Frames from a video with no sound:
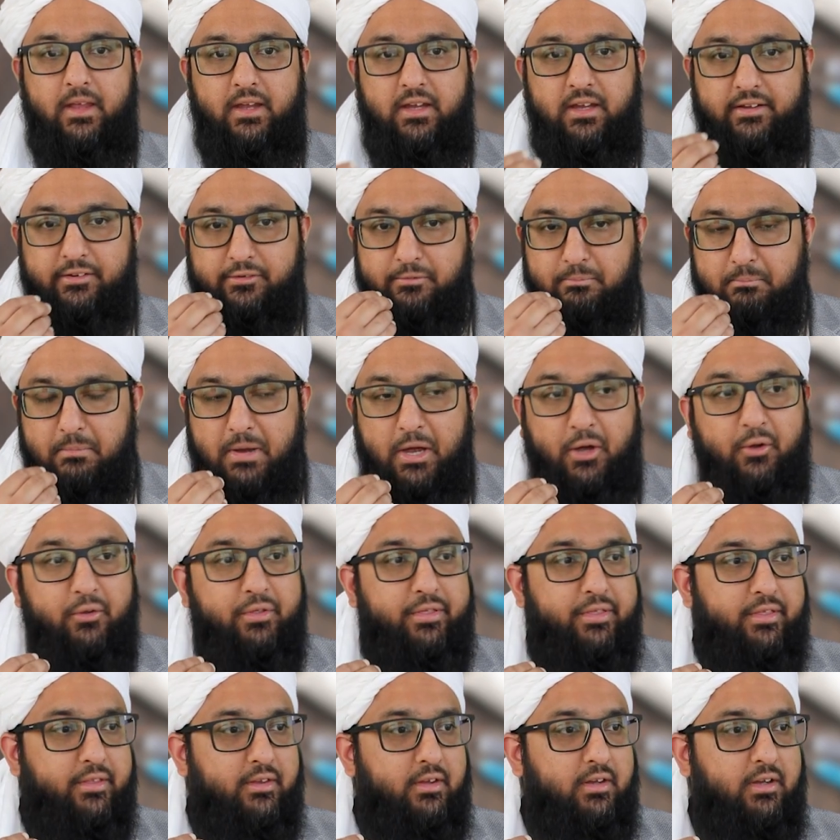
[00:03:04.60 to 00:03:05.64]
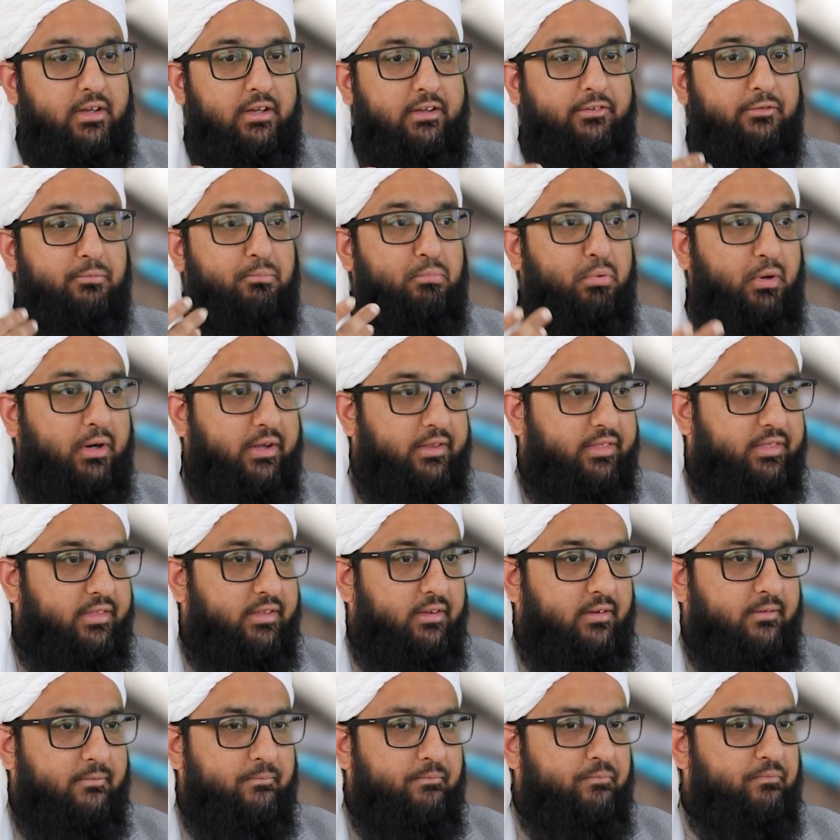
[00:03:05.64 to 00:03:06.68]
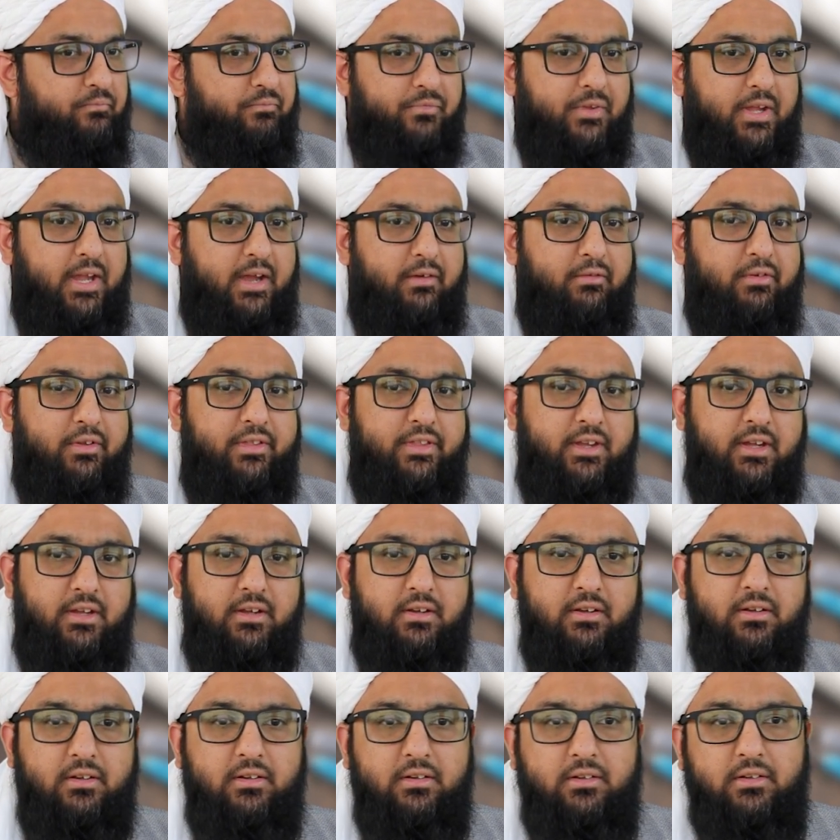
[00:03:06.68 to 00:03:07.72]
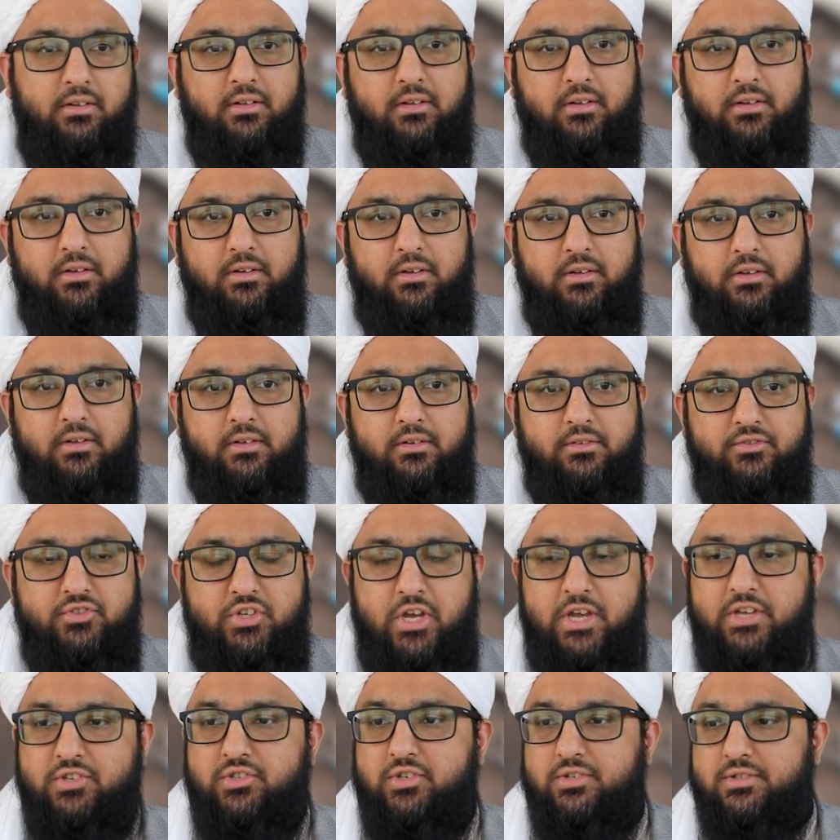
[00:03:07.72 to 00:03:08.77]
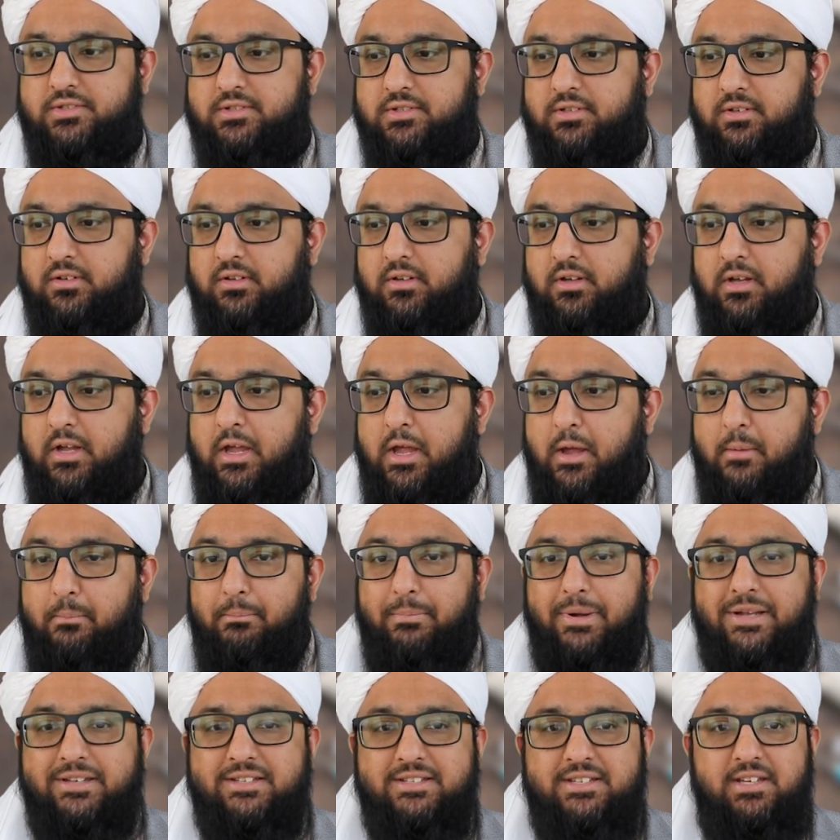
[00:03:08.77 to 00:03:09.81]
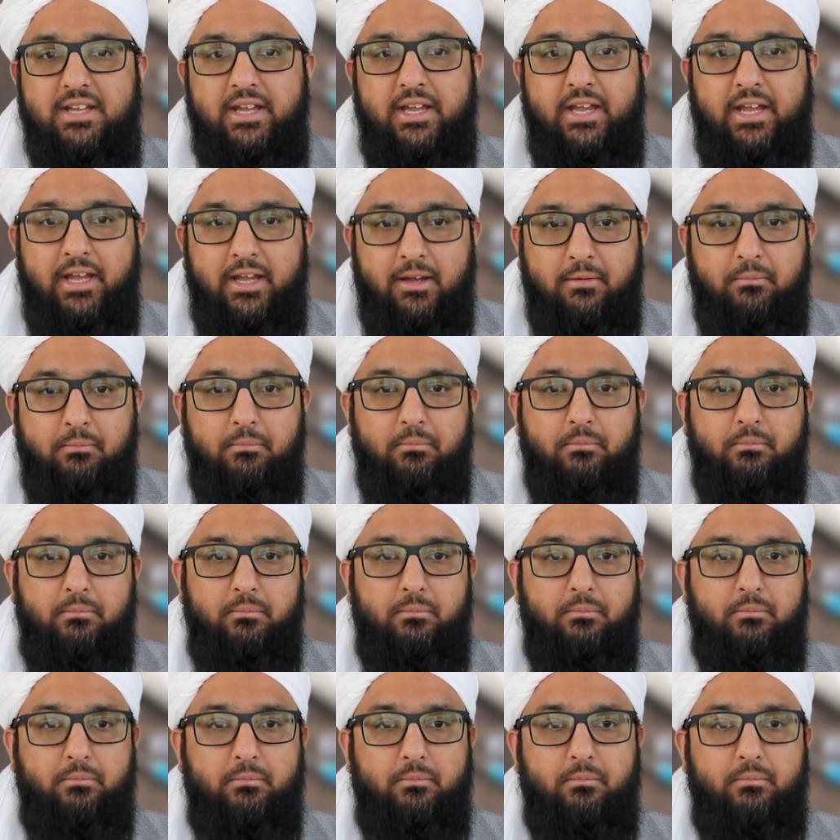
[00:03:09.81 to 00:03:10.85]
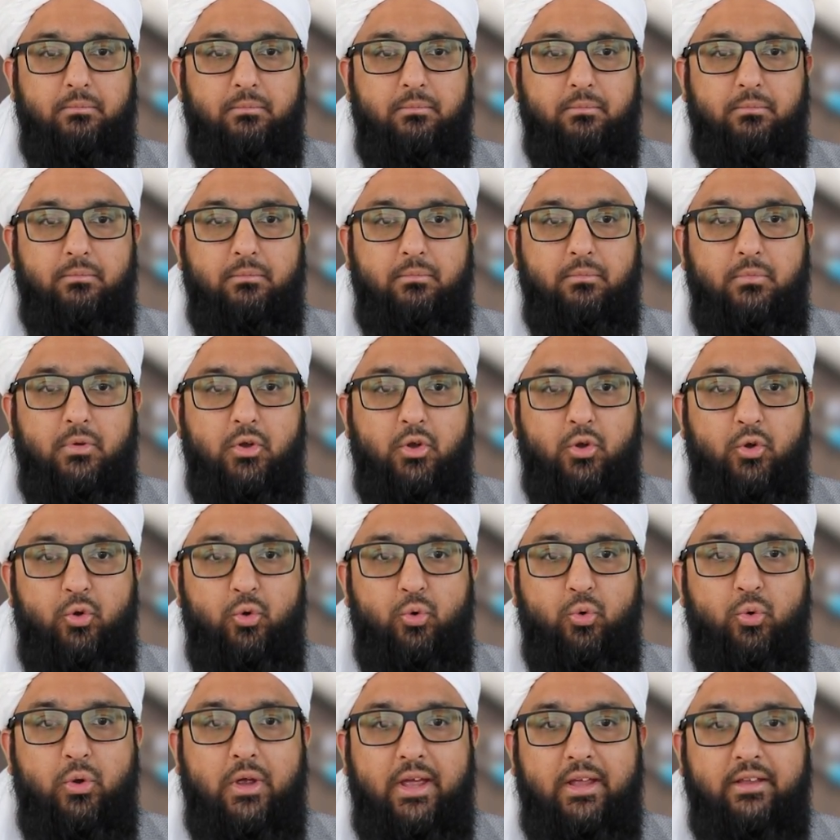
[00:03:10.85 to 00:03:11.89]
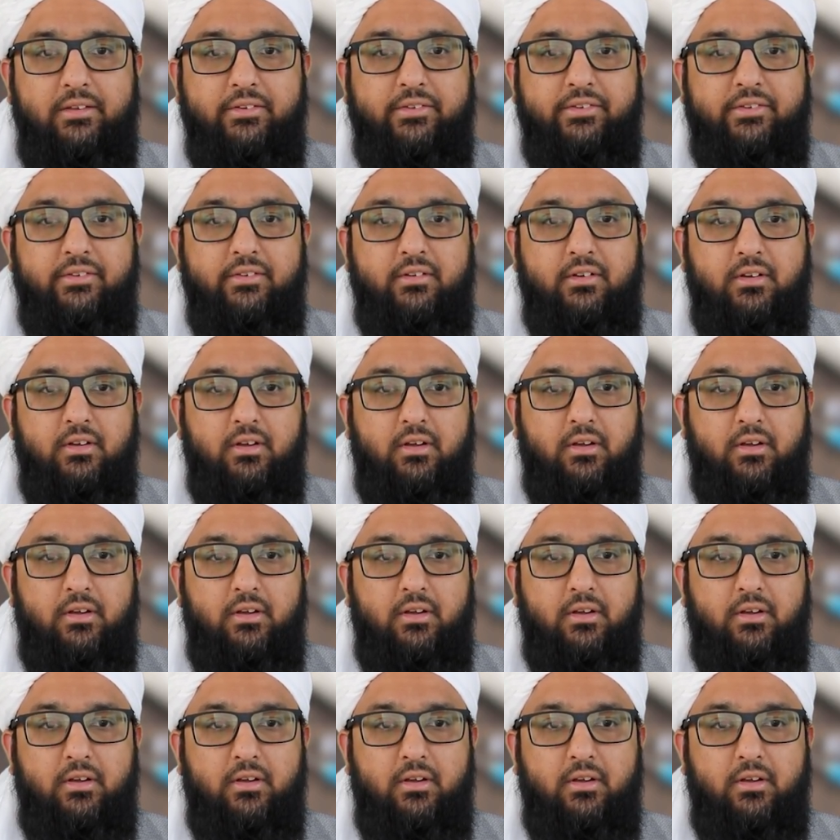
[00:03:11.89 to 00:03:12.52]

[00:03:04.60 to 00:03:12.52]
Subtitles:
his mouth, his breath, everything changes. But to him who has